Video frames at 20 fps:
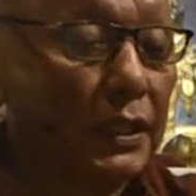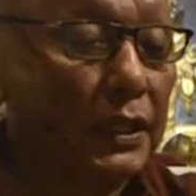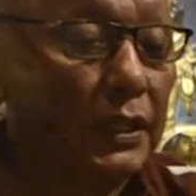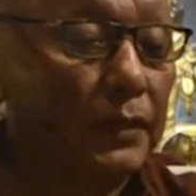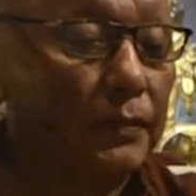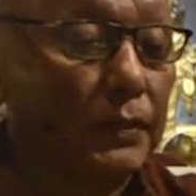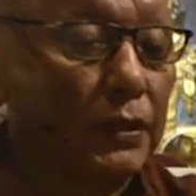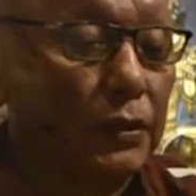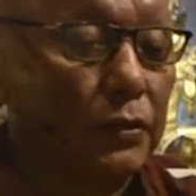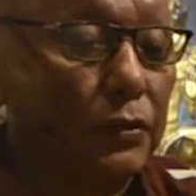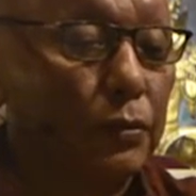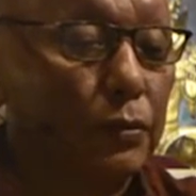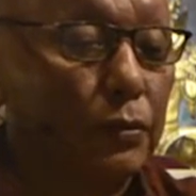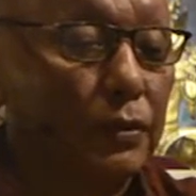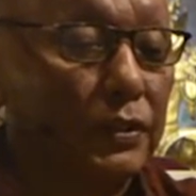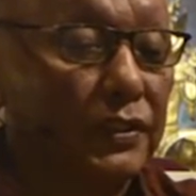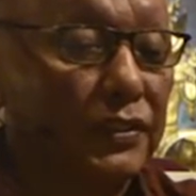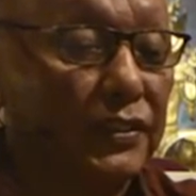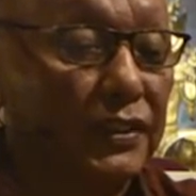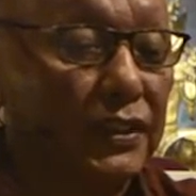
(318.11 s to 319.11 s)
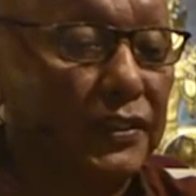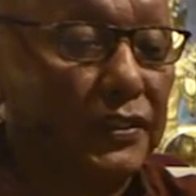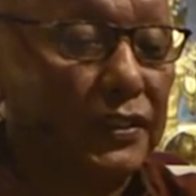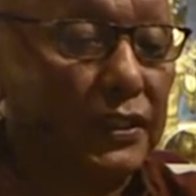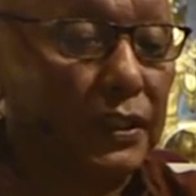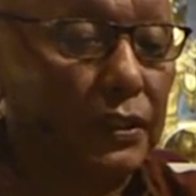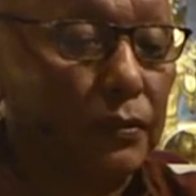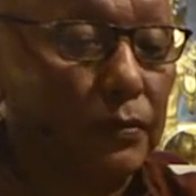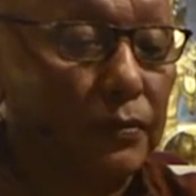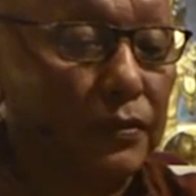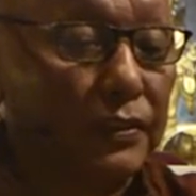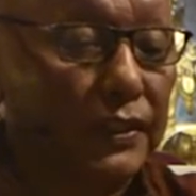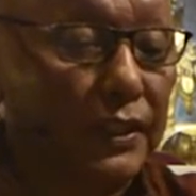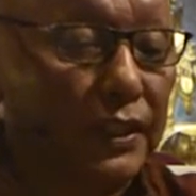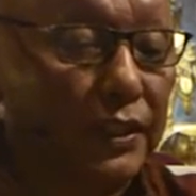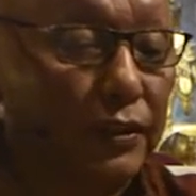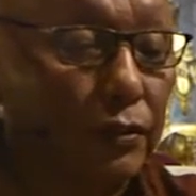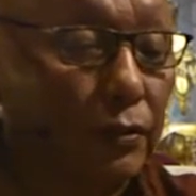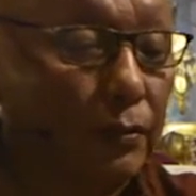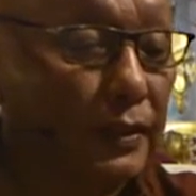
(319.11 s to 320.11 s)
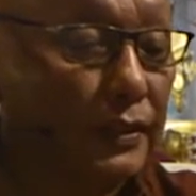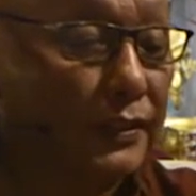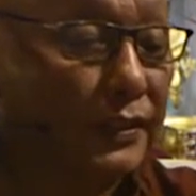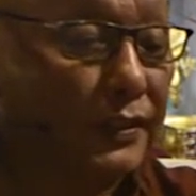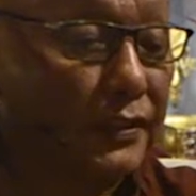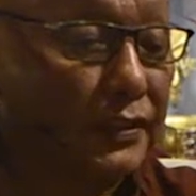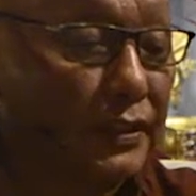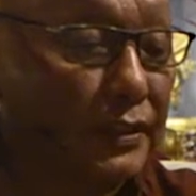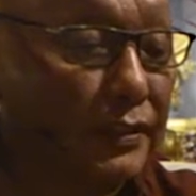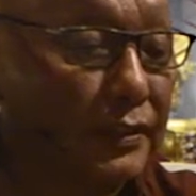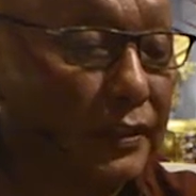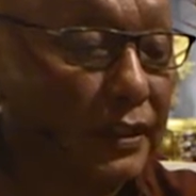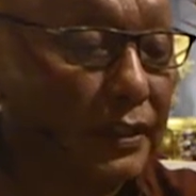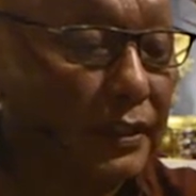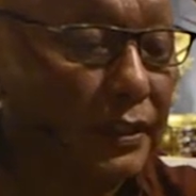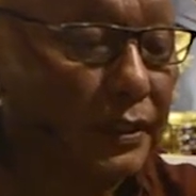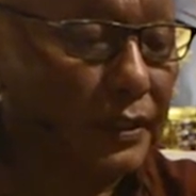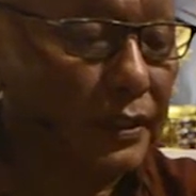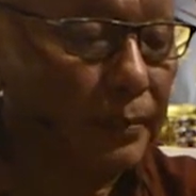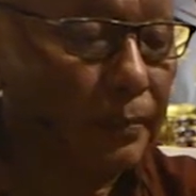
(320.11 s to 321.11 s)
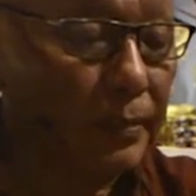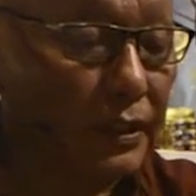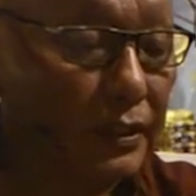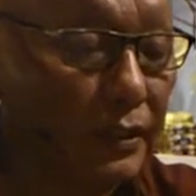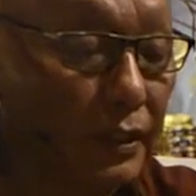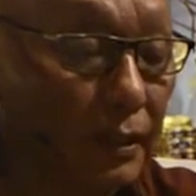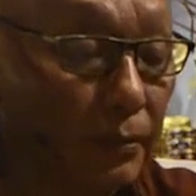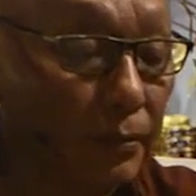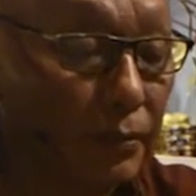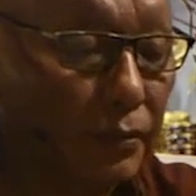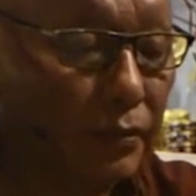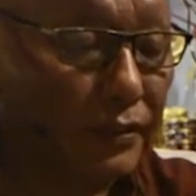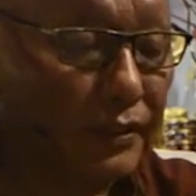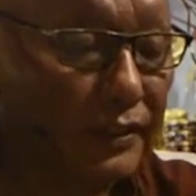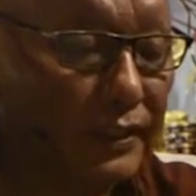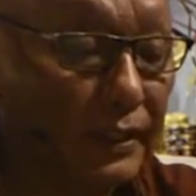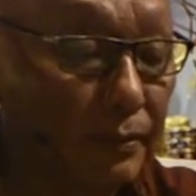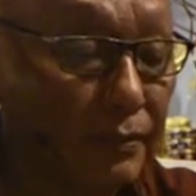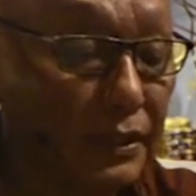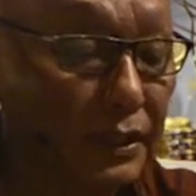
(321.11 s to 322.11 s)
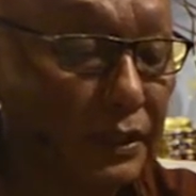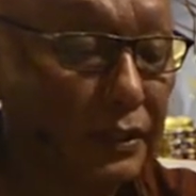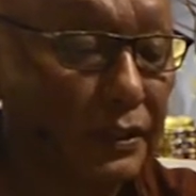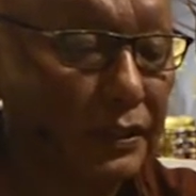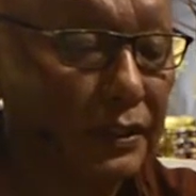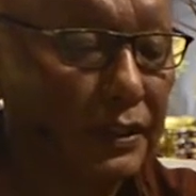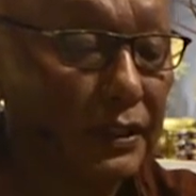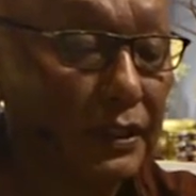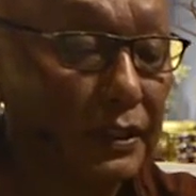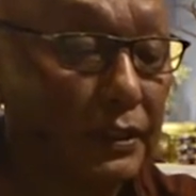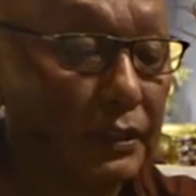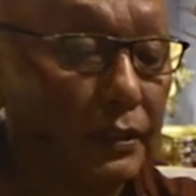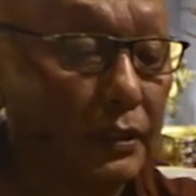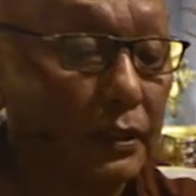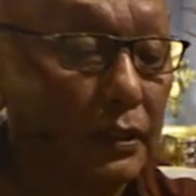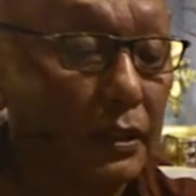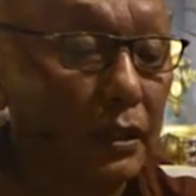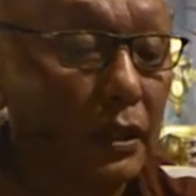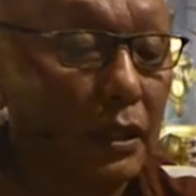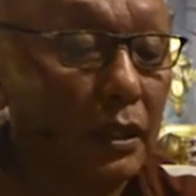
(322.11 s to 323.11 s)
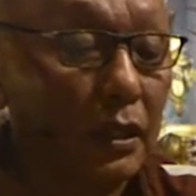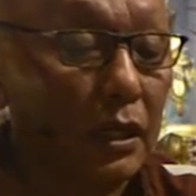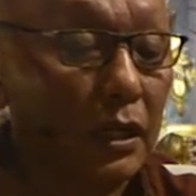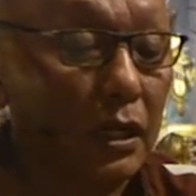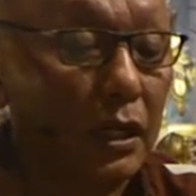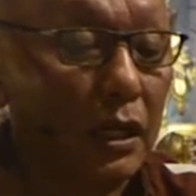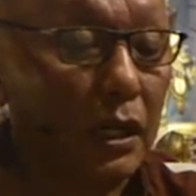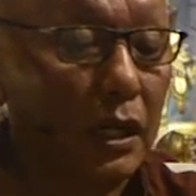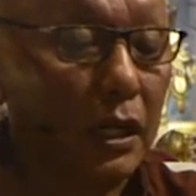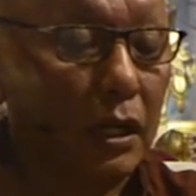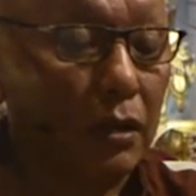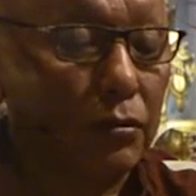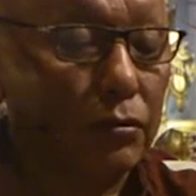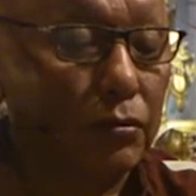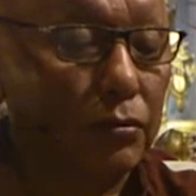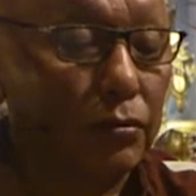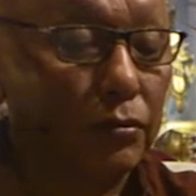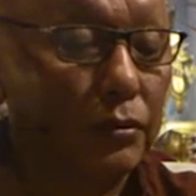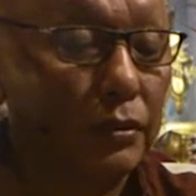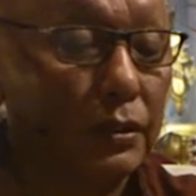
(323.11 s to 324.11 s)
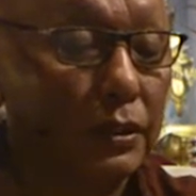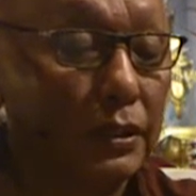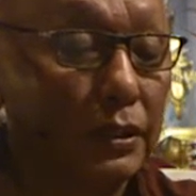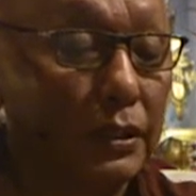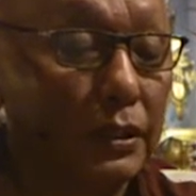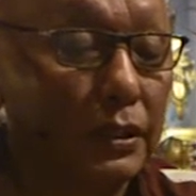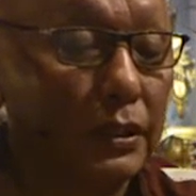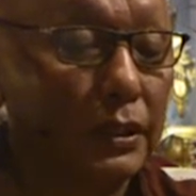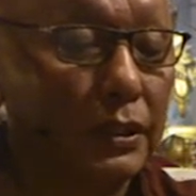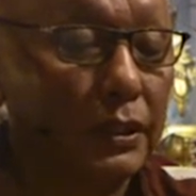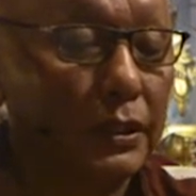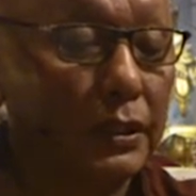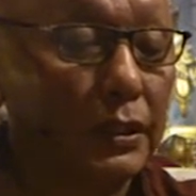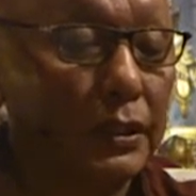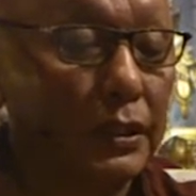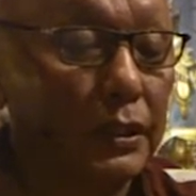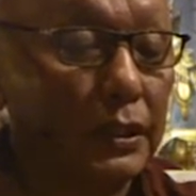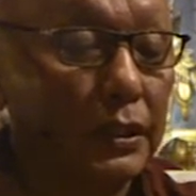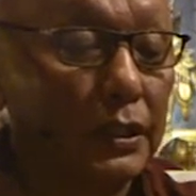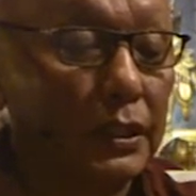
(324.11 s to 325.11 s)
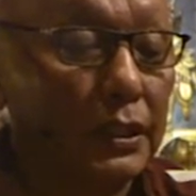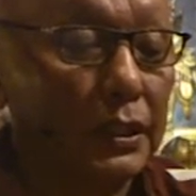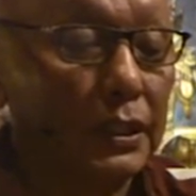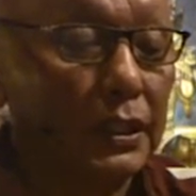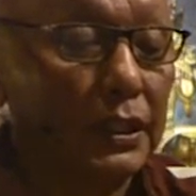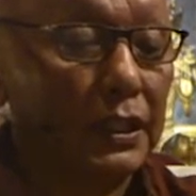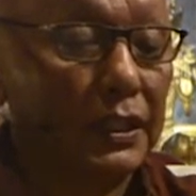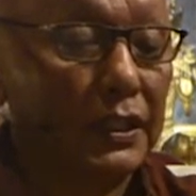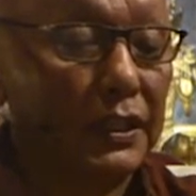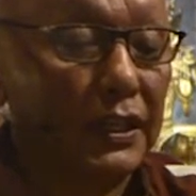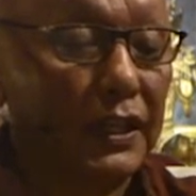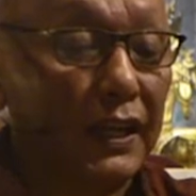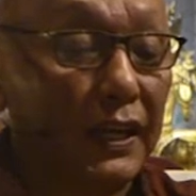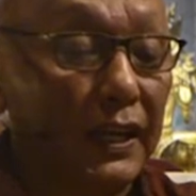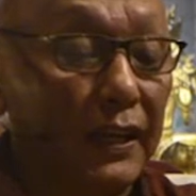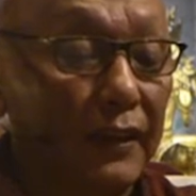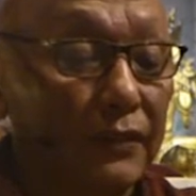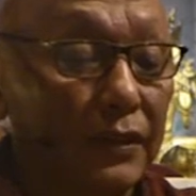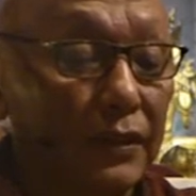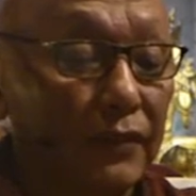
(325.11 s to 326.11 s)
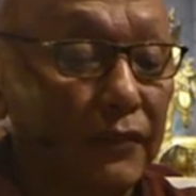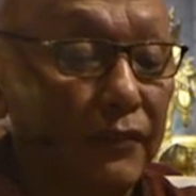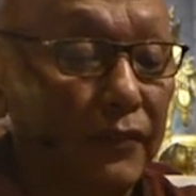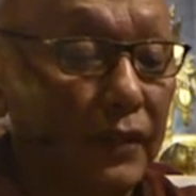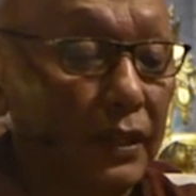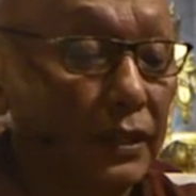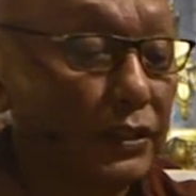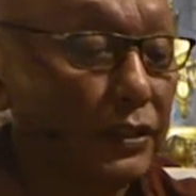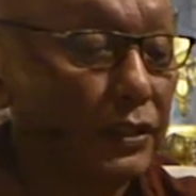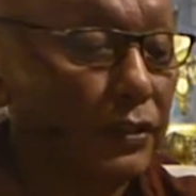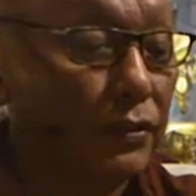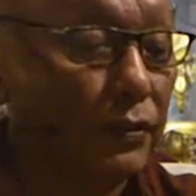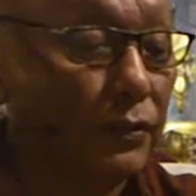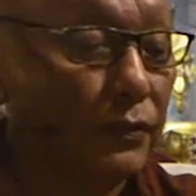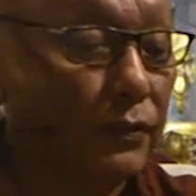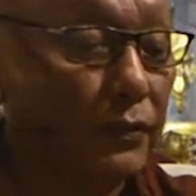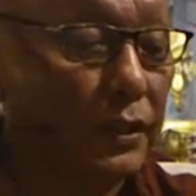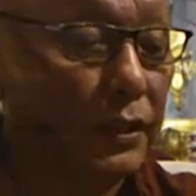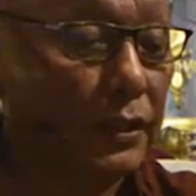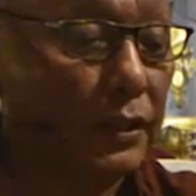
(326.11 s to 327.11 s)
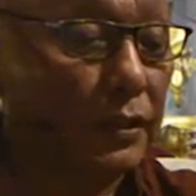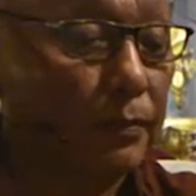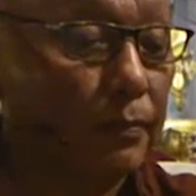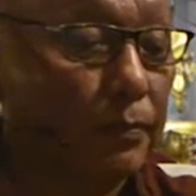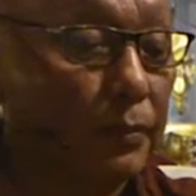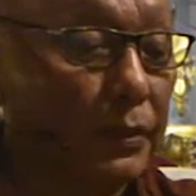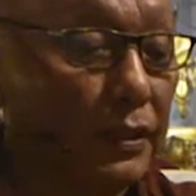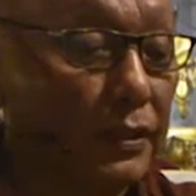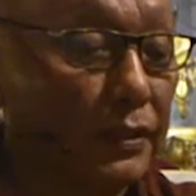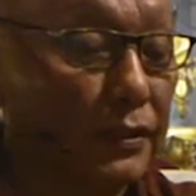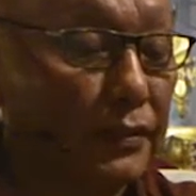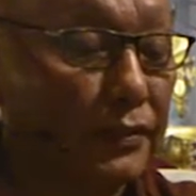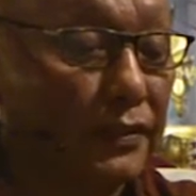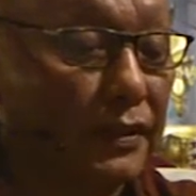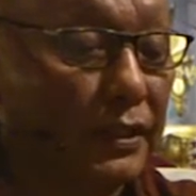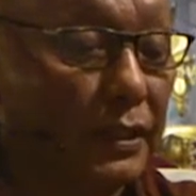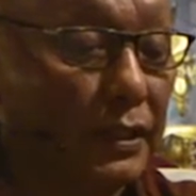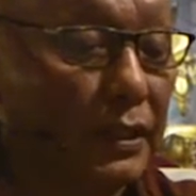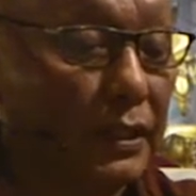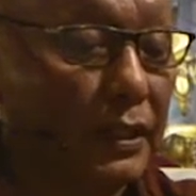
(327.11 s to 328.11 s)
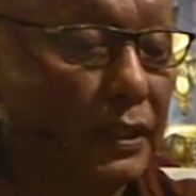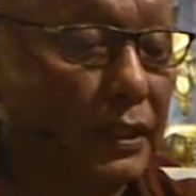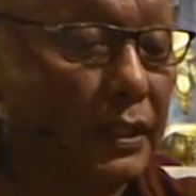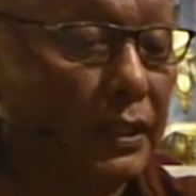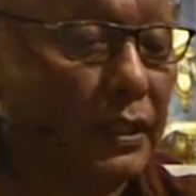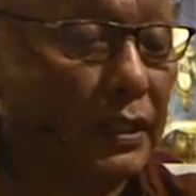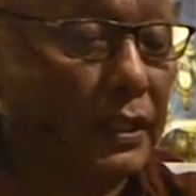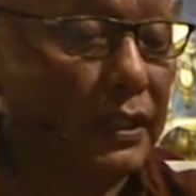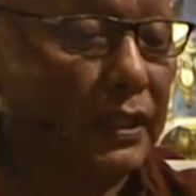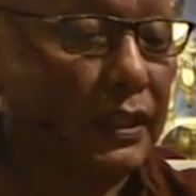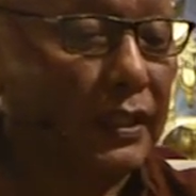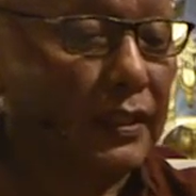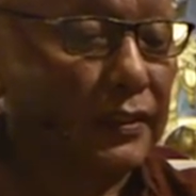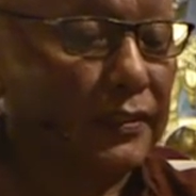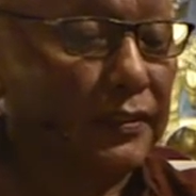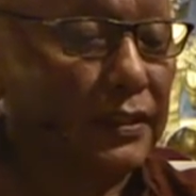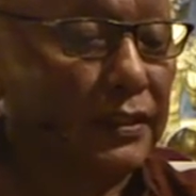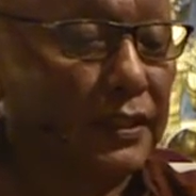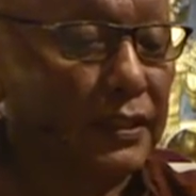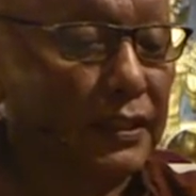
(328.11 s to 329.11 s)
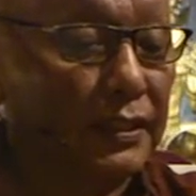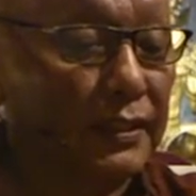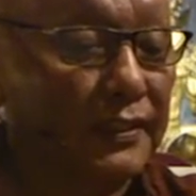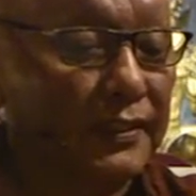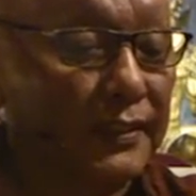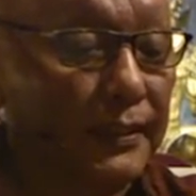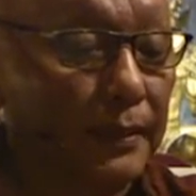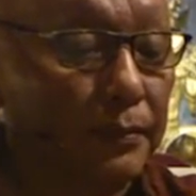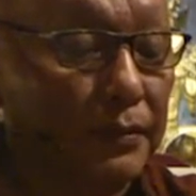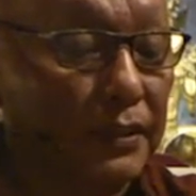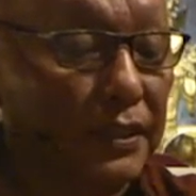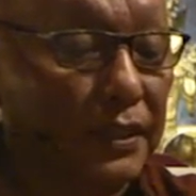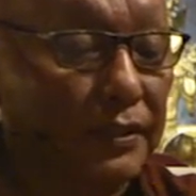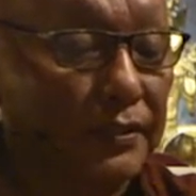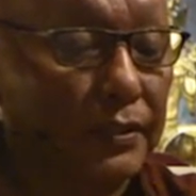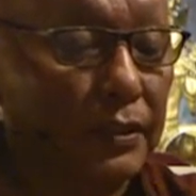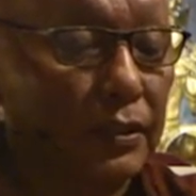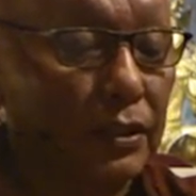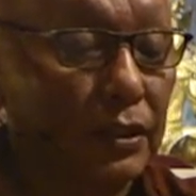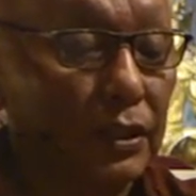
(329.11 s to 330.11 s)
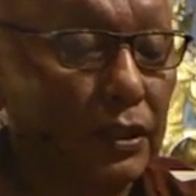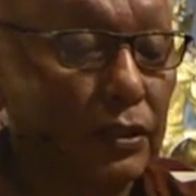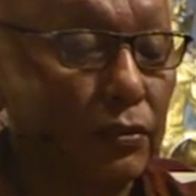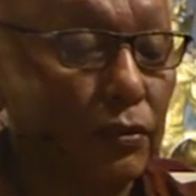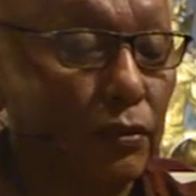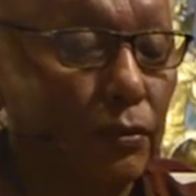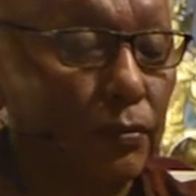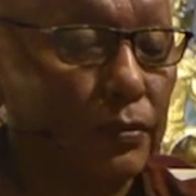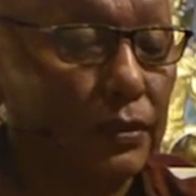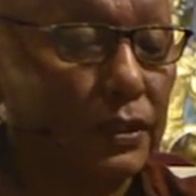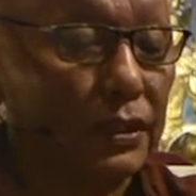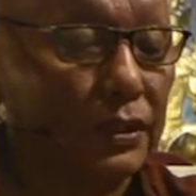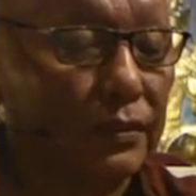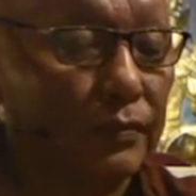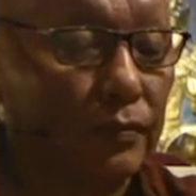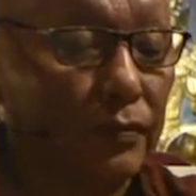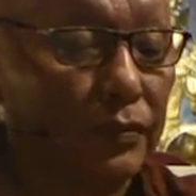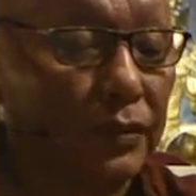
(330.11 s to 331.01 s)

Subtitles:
if the dualistic state of cycle of existence depend upon something real, how could it have the function of appearance as a real subject and object?